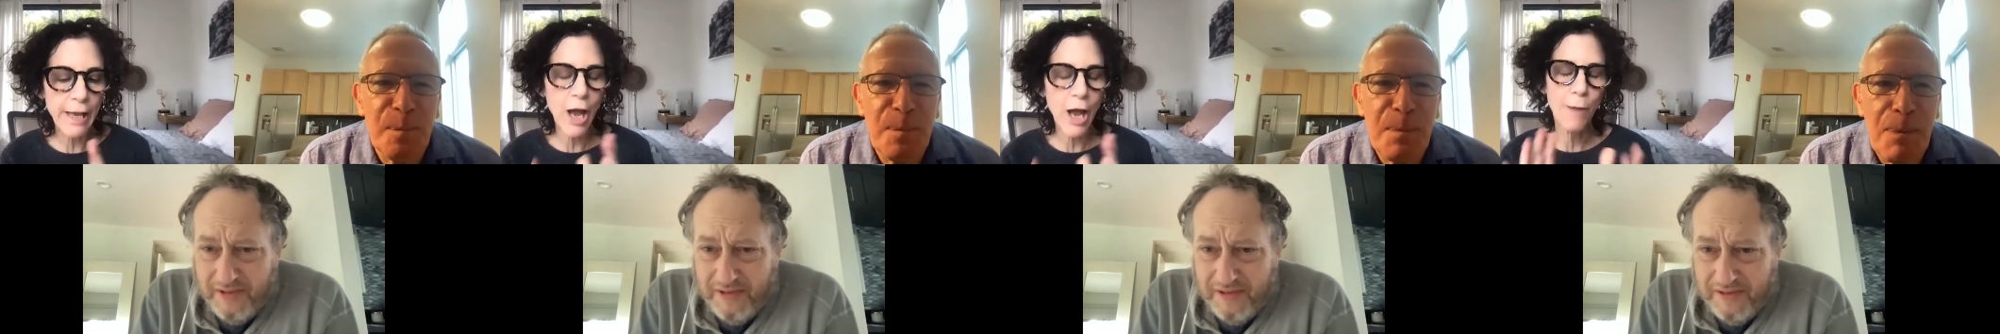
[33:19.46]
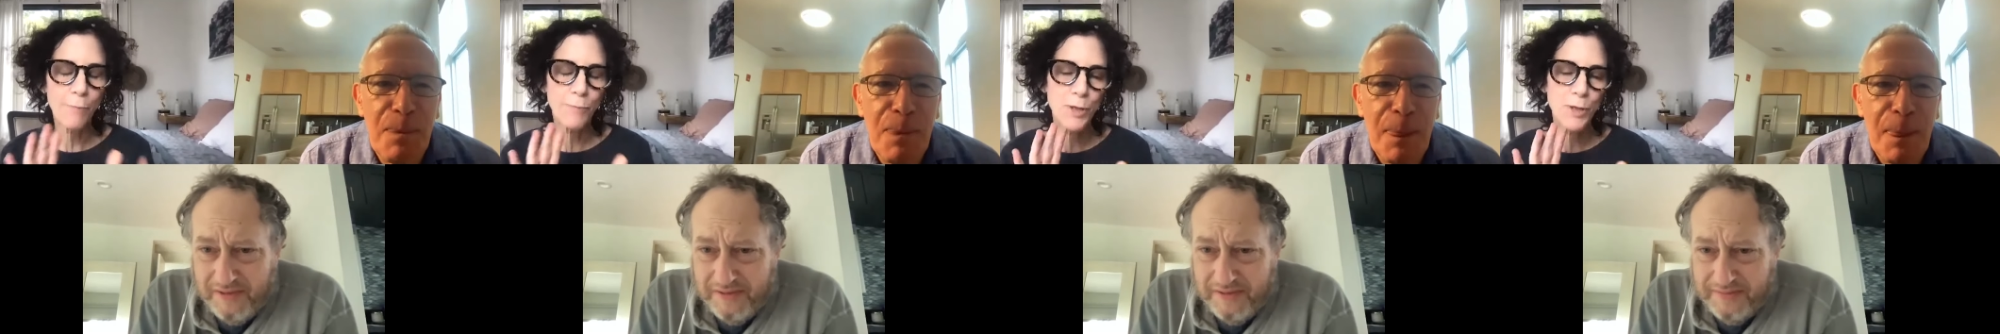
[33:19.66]

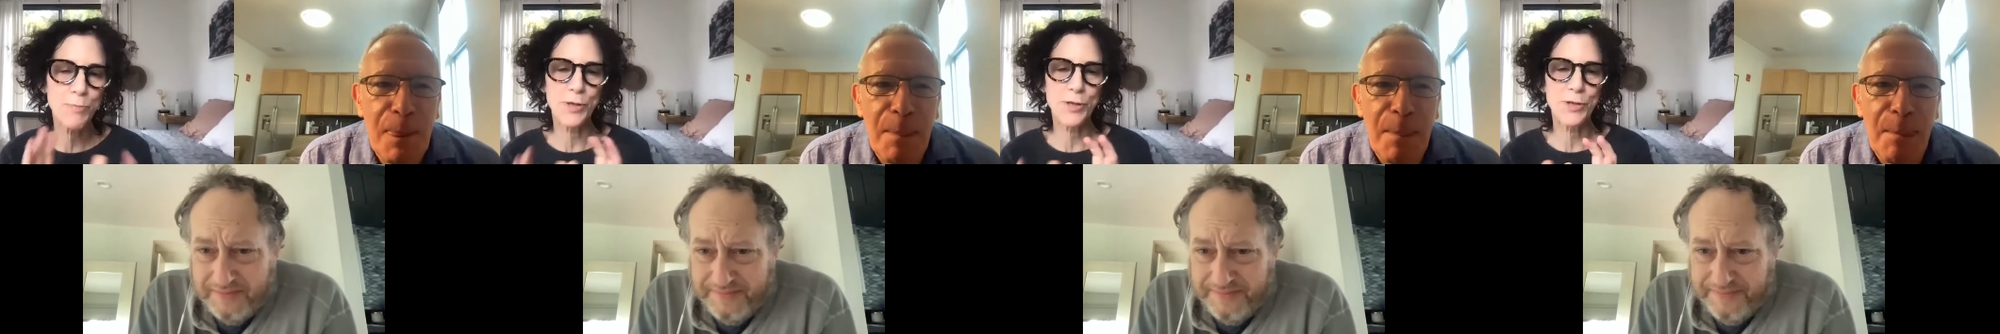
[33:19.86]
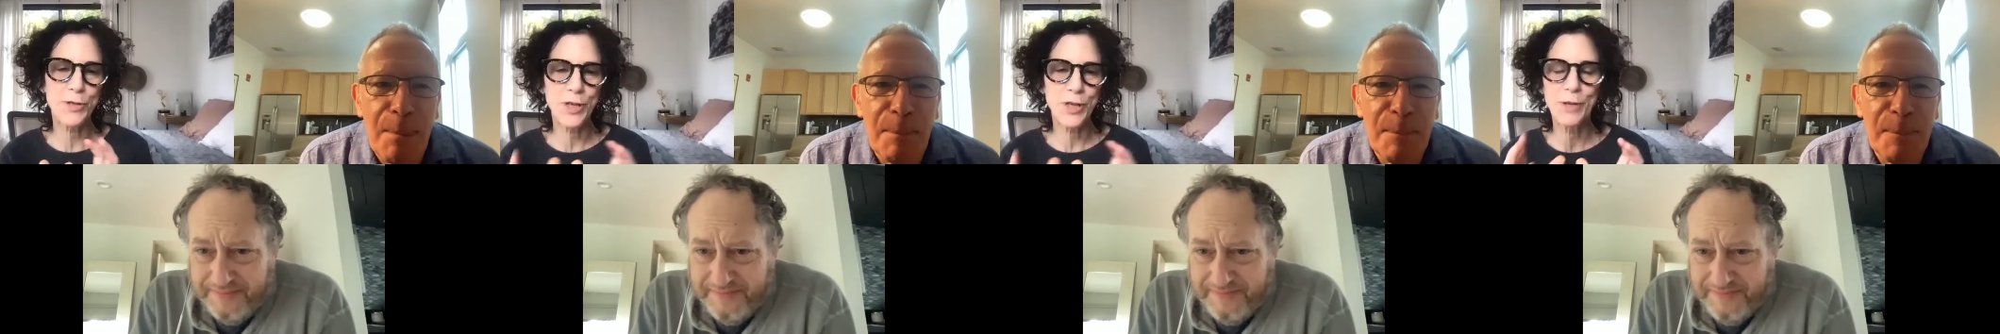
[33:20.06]

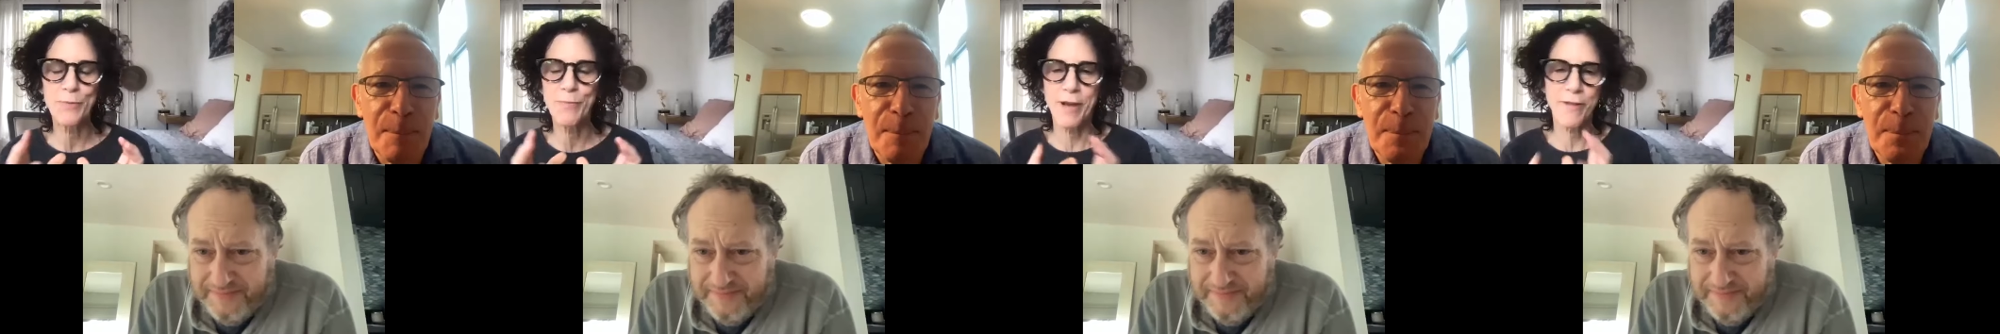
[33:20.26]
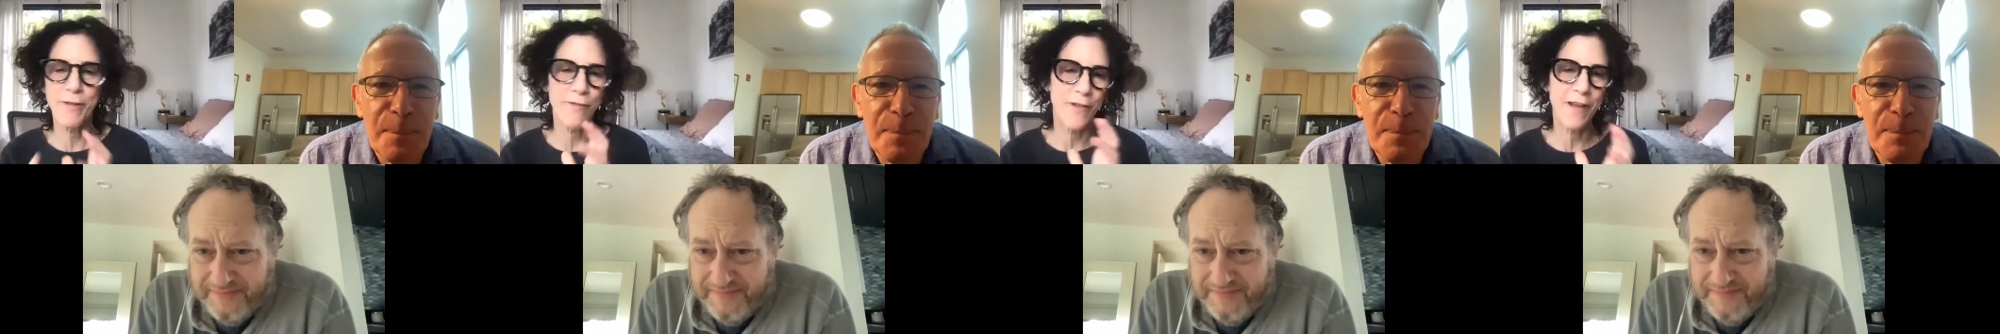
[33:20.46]

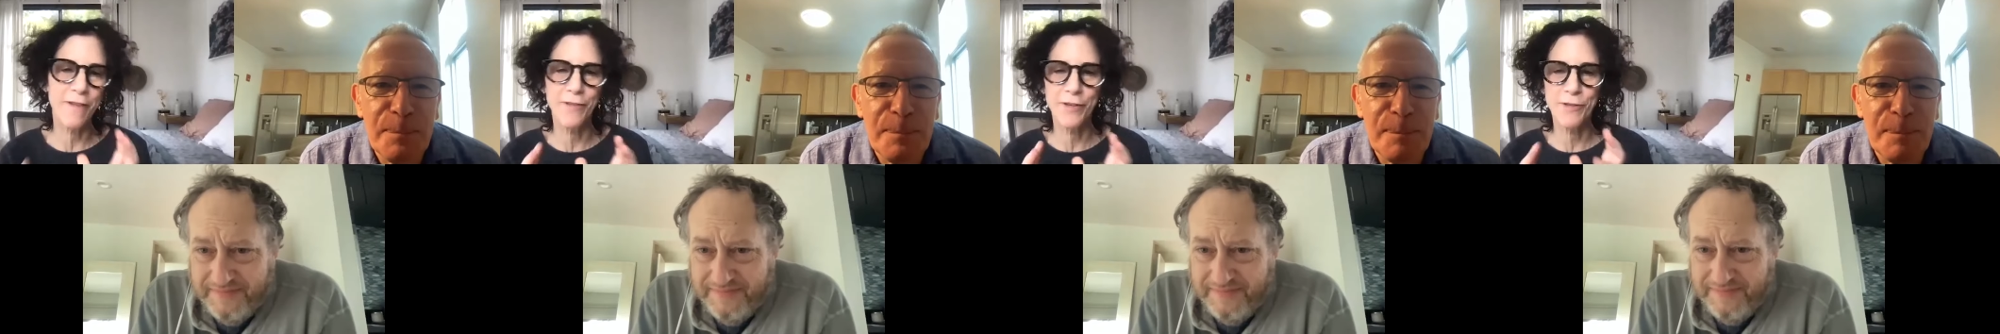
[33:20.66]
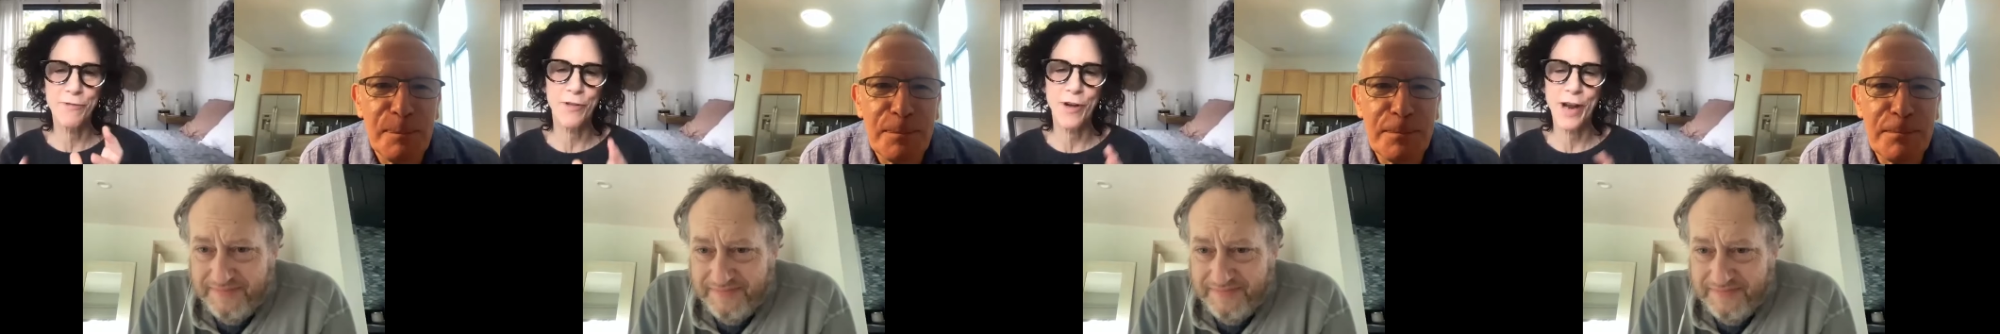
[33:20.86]
Speaker 1: optimistic, my
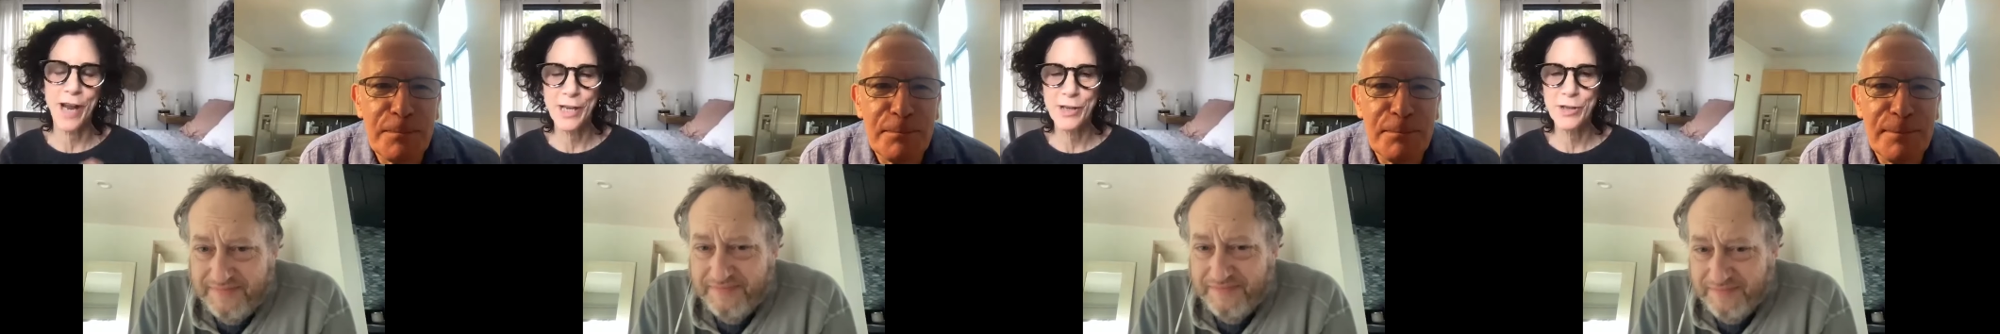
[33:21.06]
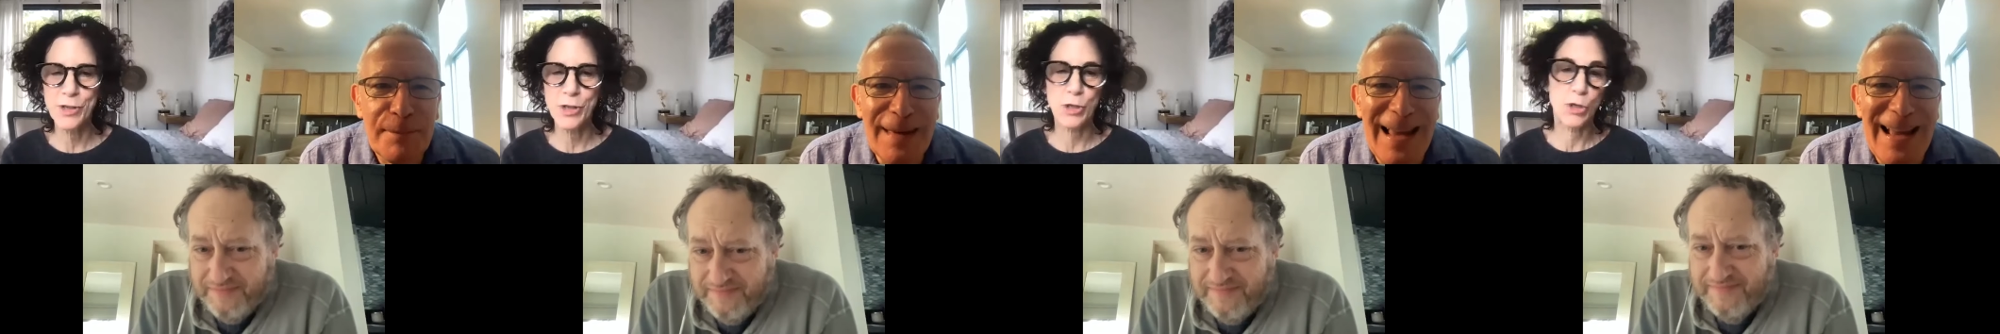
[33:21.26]
favorite
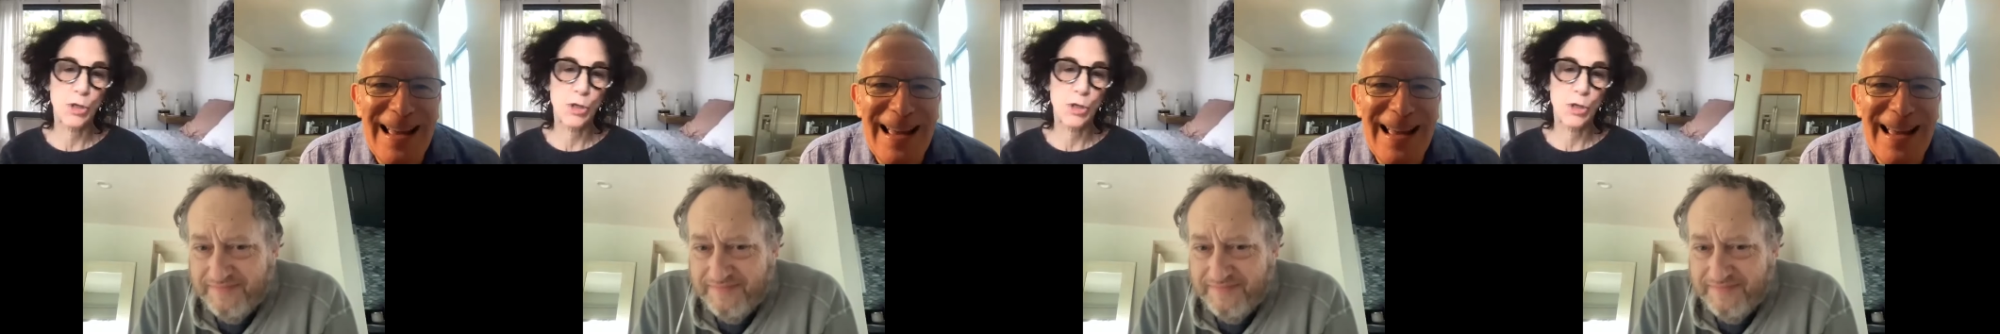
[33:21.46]
phrase. You're